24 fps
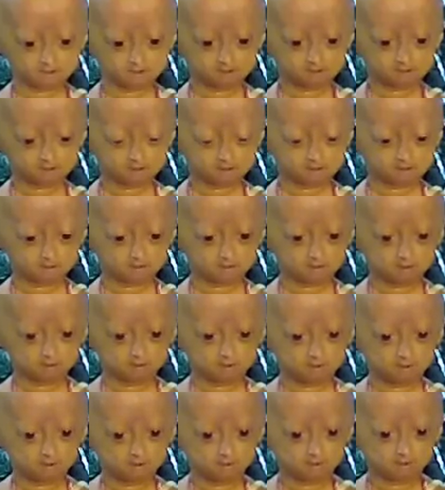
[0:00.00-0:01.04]

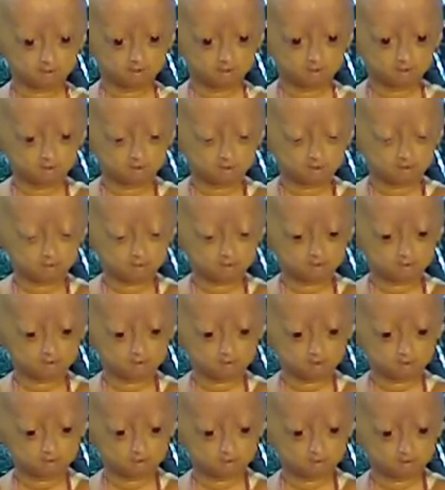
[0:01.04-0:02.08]

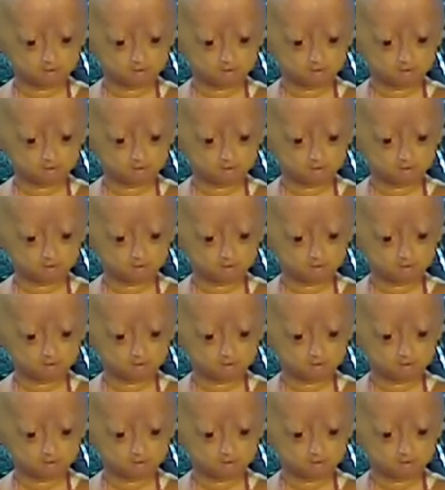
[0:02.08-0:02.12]
No words are spoken by the person on screen.